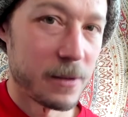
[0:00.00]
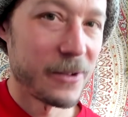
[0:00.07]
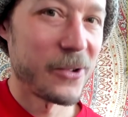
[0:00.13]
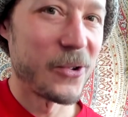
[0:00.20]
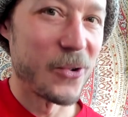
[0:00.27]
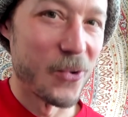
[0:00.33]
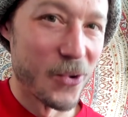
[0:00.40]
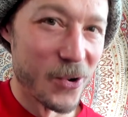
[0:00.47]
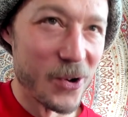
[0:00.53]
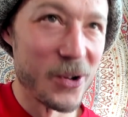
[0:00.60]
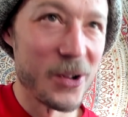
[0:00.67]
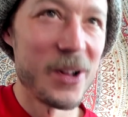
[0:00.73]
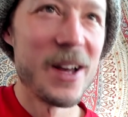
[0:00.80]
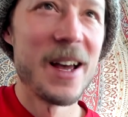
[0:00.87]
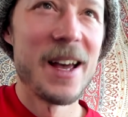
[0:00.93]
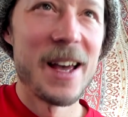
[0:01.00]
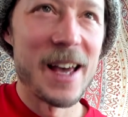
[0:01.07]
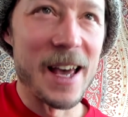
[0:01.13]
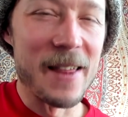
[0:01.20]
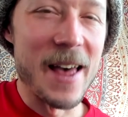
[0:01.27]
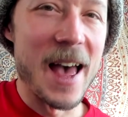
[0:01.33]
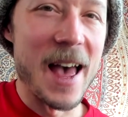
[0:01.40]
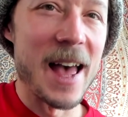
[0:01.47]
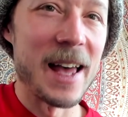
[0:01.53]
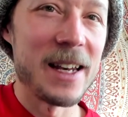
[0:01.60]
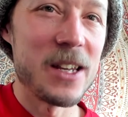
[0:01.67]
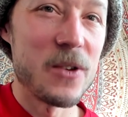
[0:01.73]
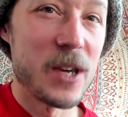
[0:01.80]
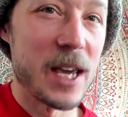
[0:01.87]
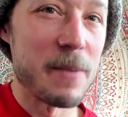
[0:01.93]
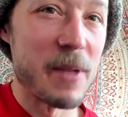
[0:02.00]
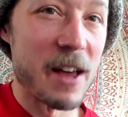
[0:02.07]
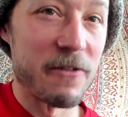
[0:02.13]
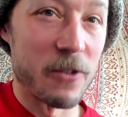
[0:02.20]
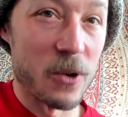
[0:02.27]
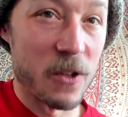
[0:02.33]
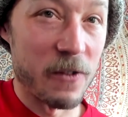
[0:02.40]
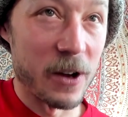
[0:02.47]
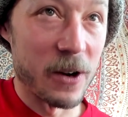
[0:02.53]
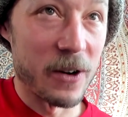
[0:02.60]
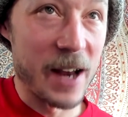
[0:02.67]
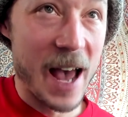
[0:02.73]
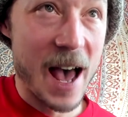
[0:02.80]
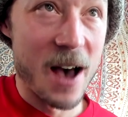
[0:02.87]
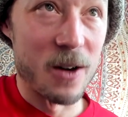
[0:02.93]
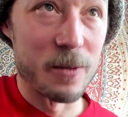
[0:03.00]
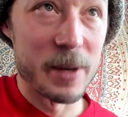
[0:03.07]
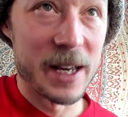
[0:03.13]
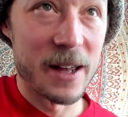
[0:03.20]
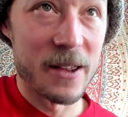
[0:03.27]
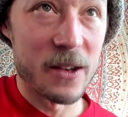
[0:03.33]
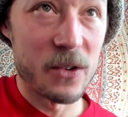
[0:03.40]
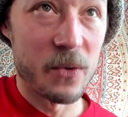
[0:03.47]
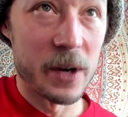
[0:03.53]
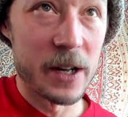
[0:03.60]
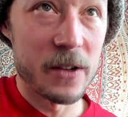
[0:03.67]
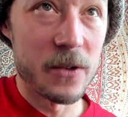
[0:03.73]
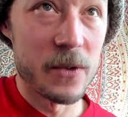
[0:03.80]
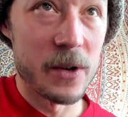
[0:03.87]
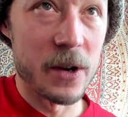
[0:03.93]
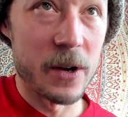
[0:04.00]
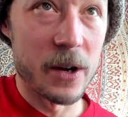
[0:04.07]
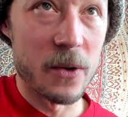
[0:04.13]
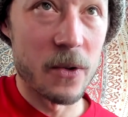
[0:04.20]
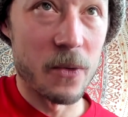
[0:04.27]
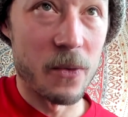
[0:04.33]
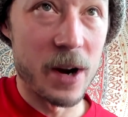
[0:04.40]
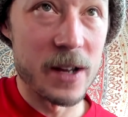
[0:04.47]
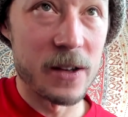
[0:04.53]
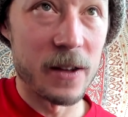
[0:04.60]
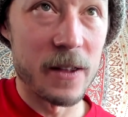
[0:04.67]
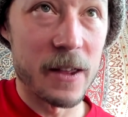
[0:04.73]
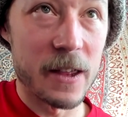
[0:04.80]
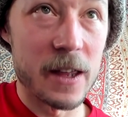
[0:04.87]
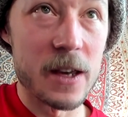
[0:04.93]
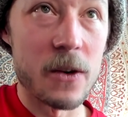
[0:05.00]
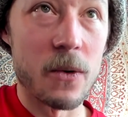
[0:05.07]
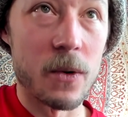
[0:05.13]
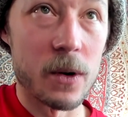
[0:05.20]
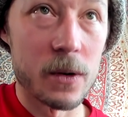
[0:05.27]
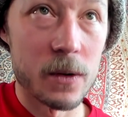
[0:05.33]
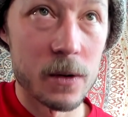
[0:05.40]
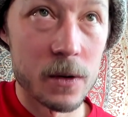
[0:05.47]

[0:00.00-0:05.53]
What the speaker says: Cool. And then you keep that first finger down, because in 22 here he goes right to the C chord.